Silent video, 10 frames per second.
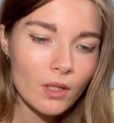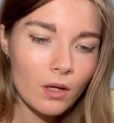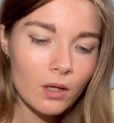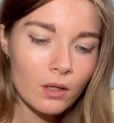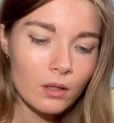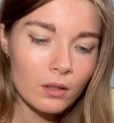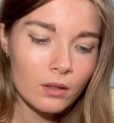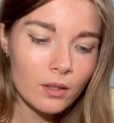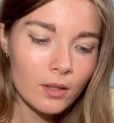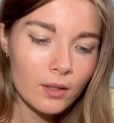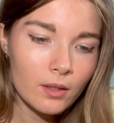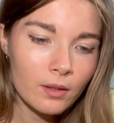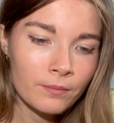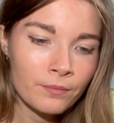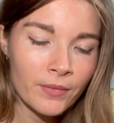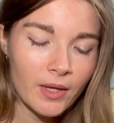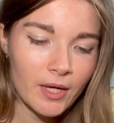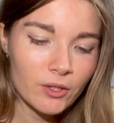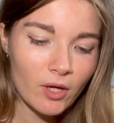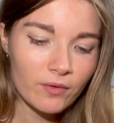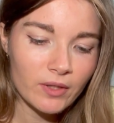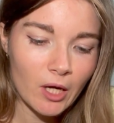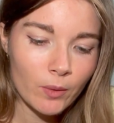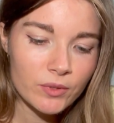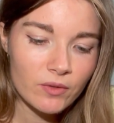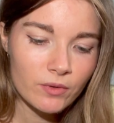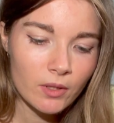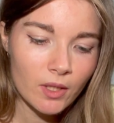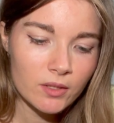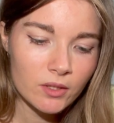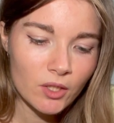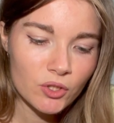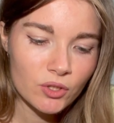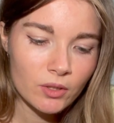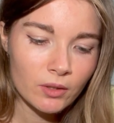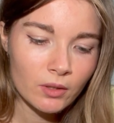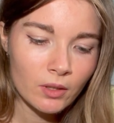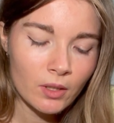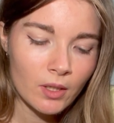And you have doubts, hesitation,